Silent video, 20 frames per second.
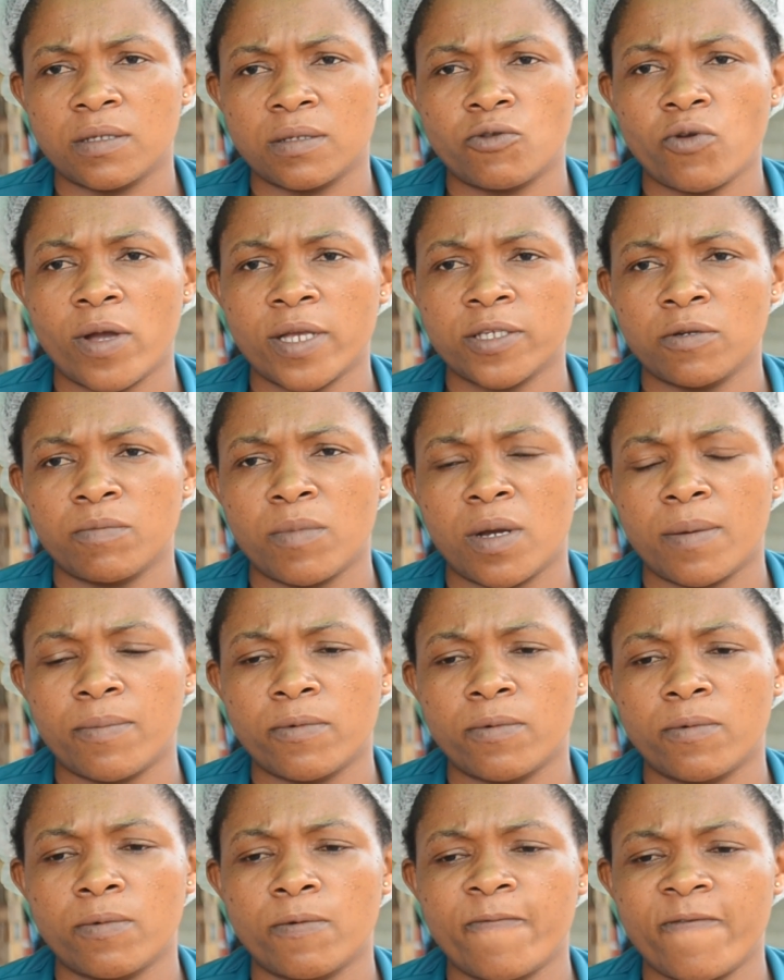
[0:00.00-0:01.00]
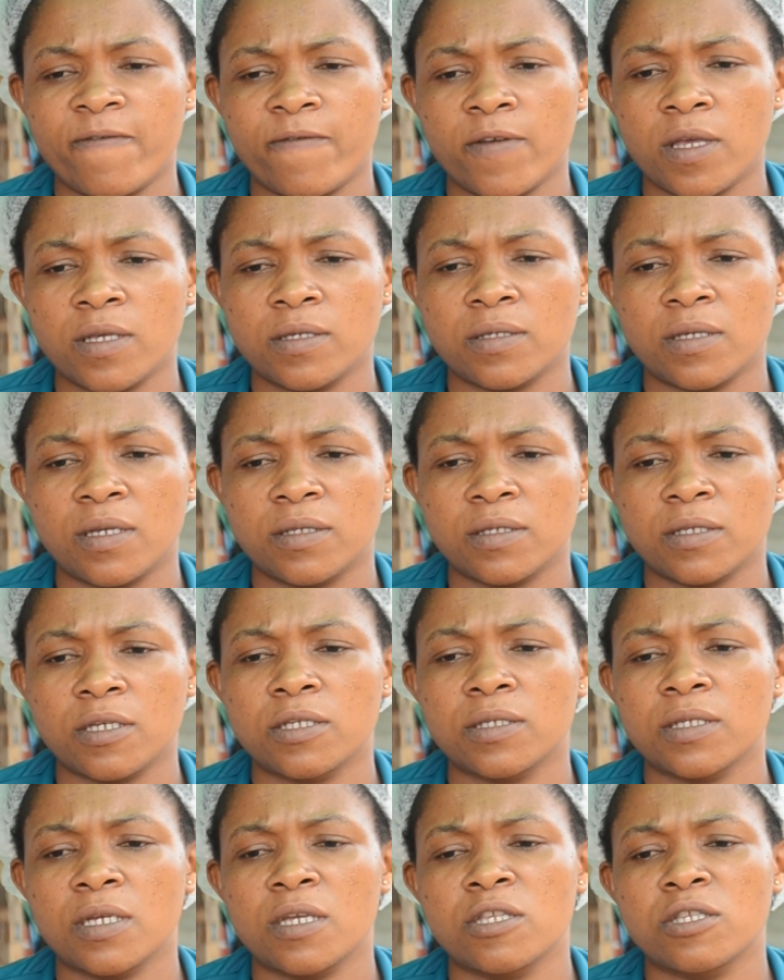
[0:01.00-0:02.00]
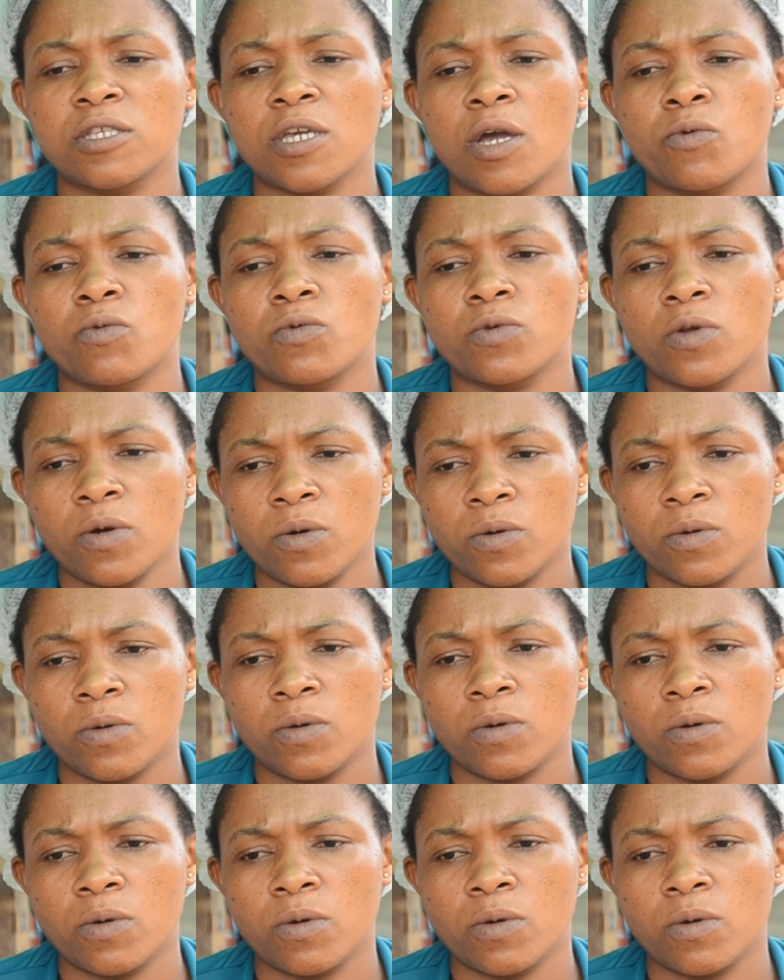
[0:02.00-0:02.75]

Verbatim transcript: twasoma mu phases ez'enjawulo.